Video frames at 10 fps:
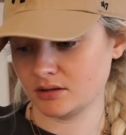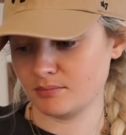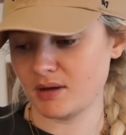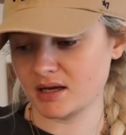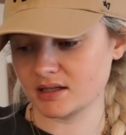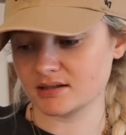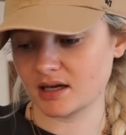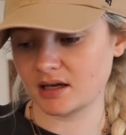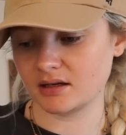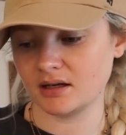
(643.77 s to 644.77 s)
May
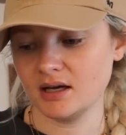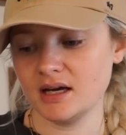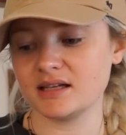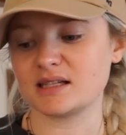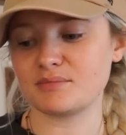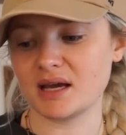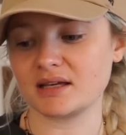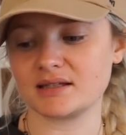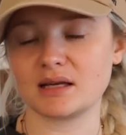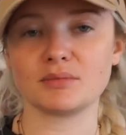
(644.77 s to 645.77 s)
contain, this is may
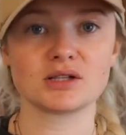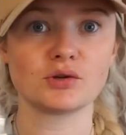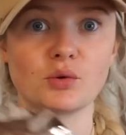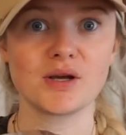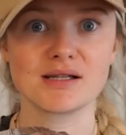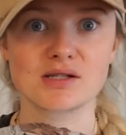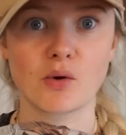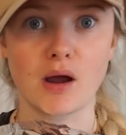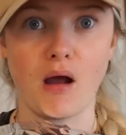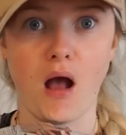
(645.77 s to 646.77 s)
contain, but it's only wheat and
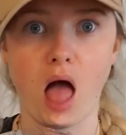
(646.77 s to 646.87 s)
soy.